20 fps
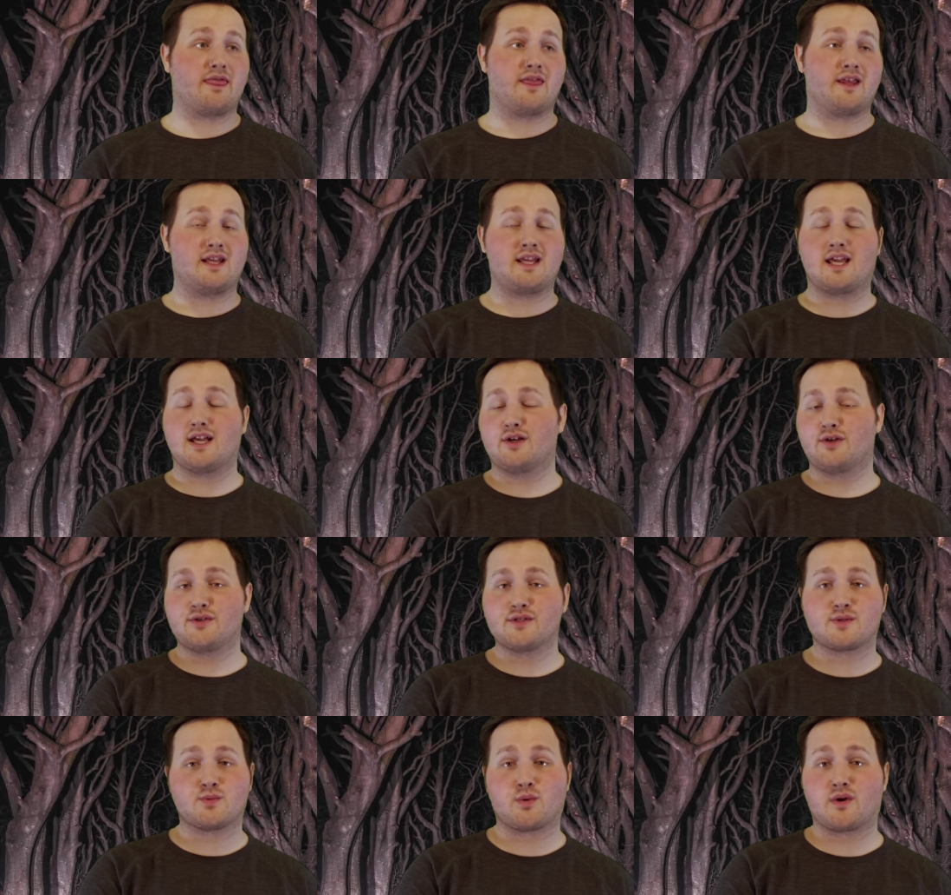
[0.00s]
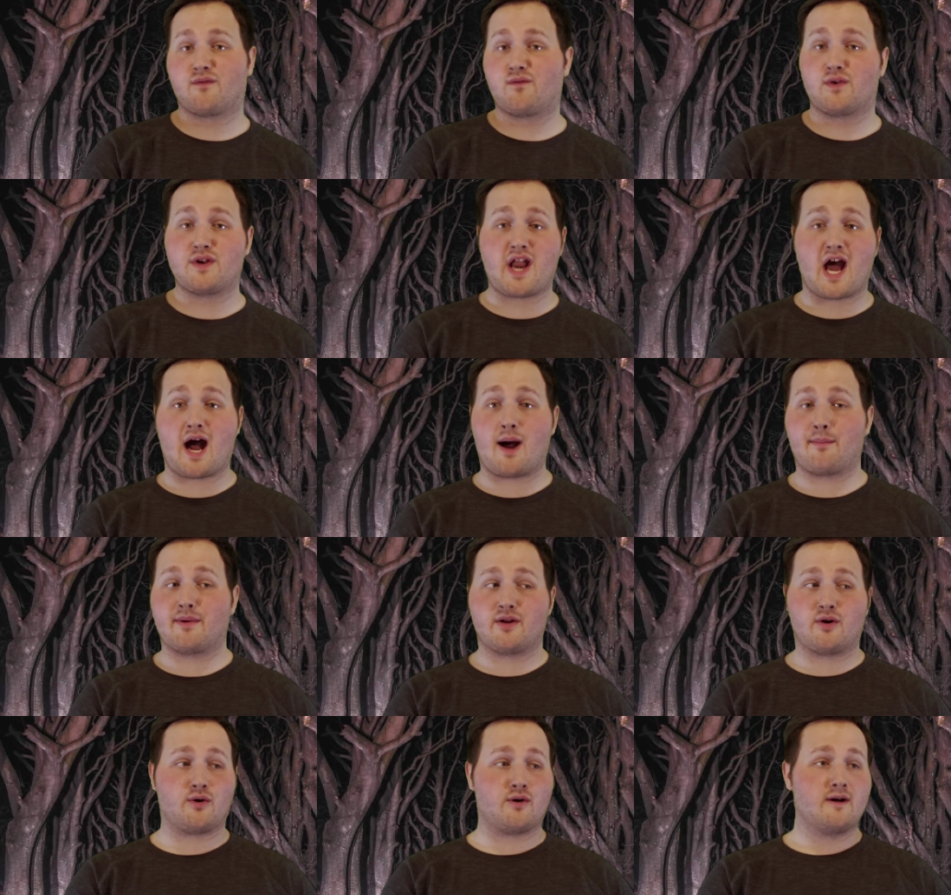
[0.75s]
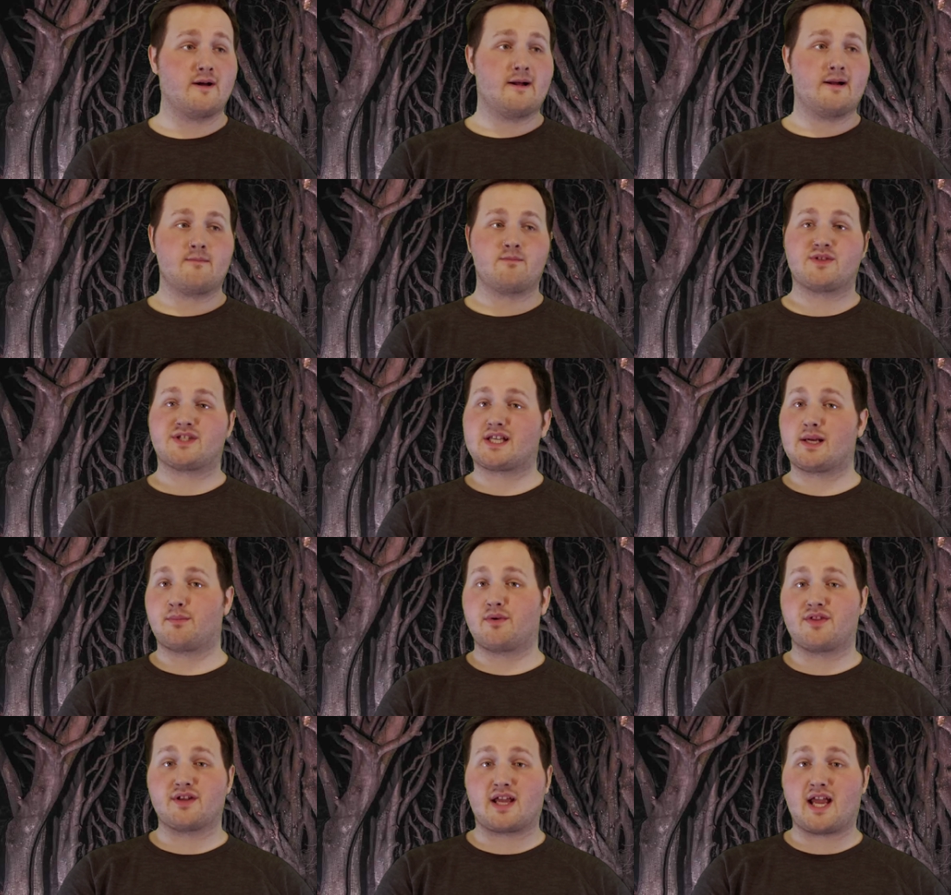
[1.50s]
The kills were phenomenal.
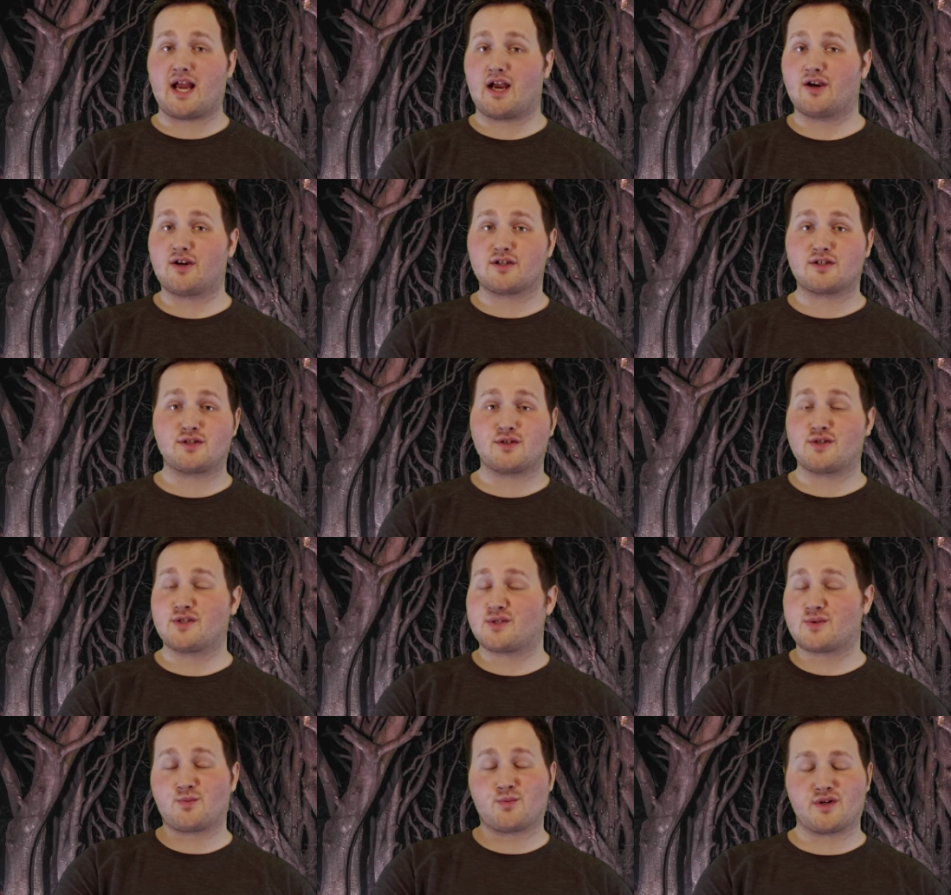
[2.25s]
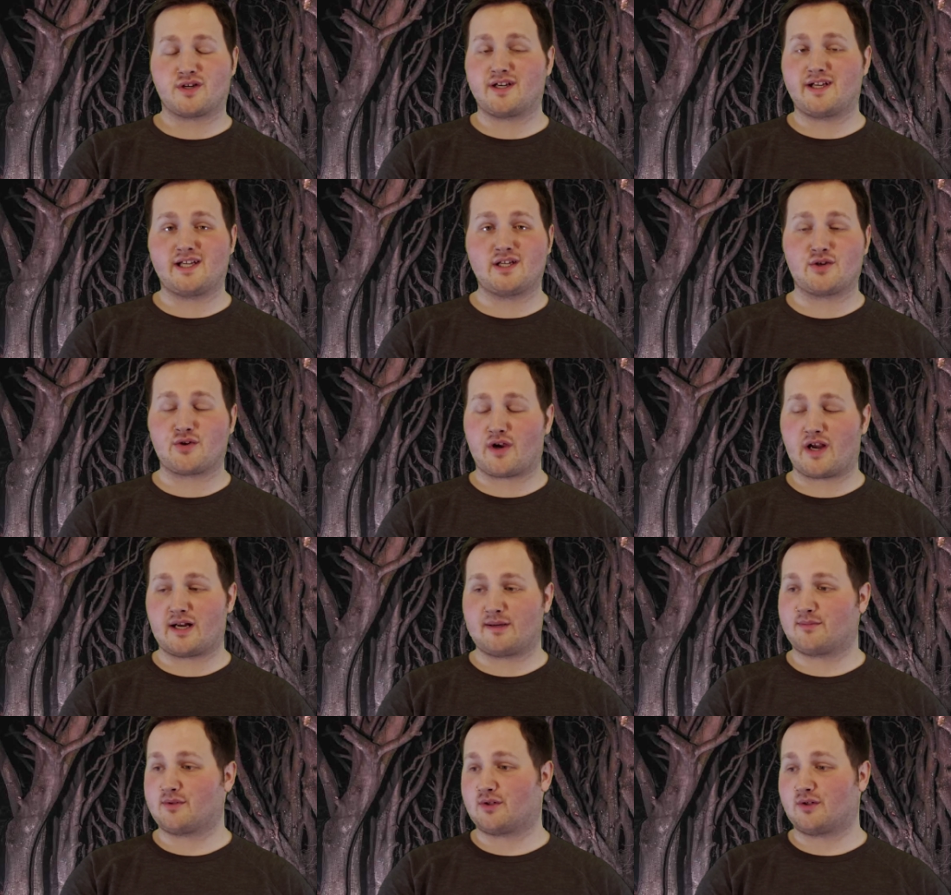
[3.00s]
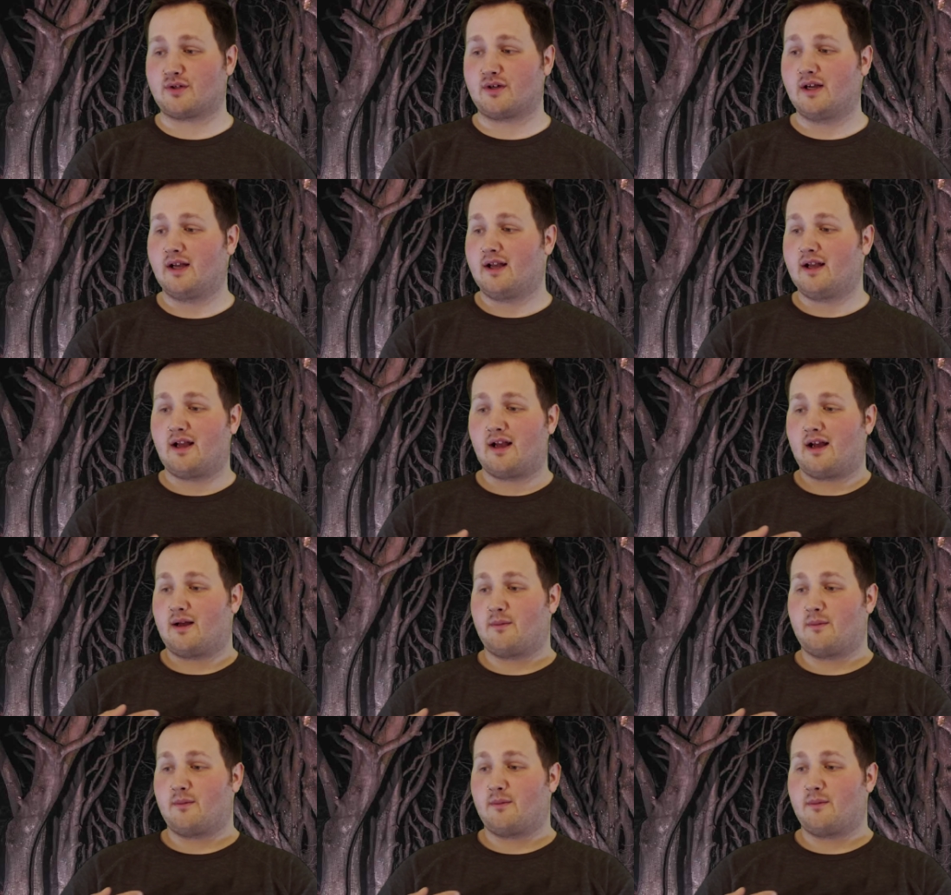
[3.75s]
Some of the characters were incredible